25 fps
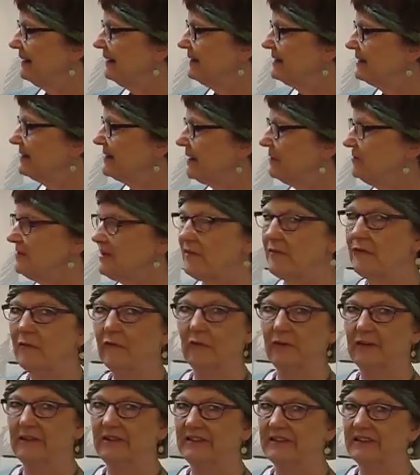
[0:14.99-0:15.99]
so
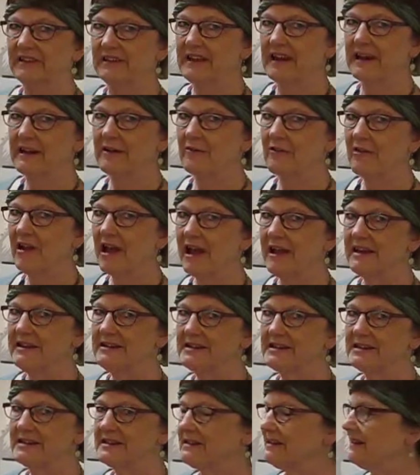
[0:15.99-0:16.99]
different, and it
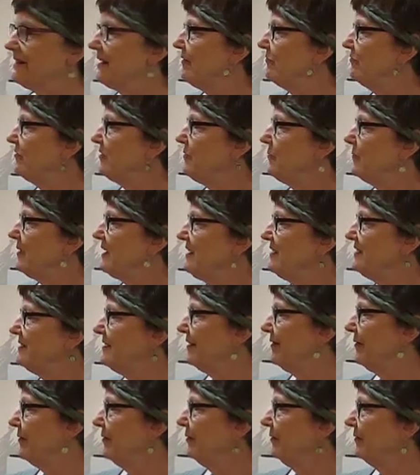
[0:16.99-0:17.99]
creates the lovely
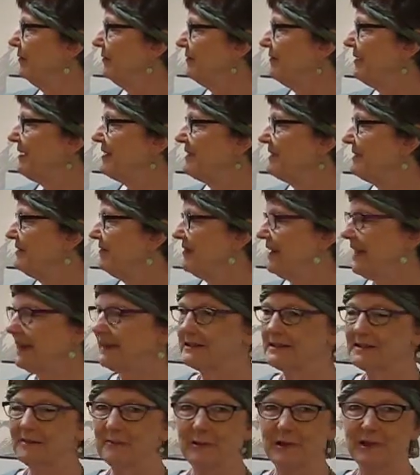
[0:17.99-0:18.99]
window on the rest of the
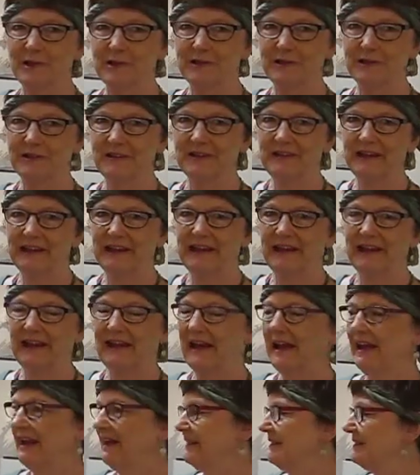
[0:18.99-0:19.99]
exhibition
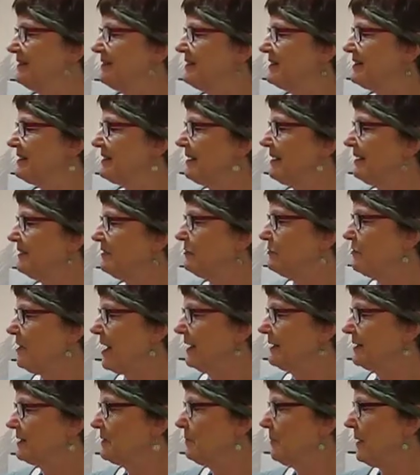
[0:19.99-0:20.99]
and
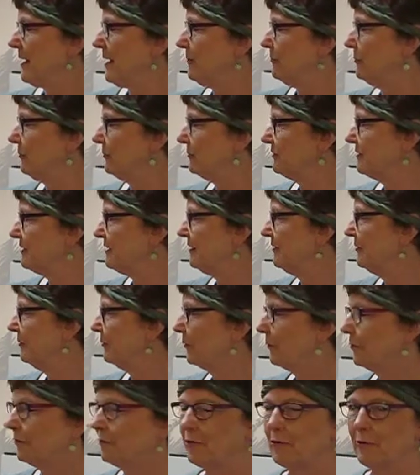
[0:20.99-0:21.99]
attracts people to
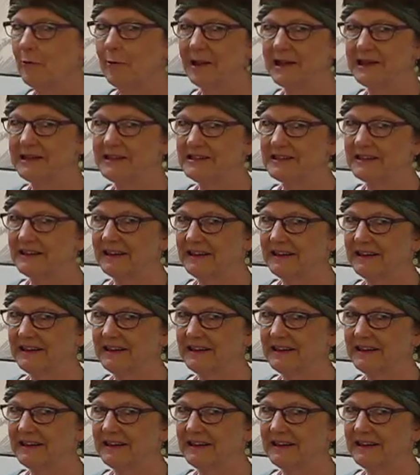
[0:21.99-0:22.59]
look through it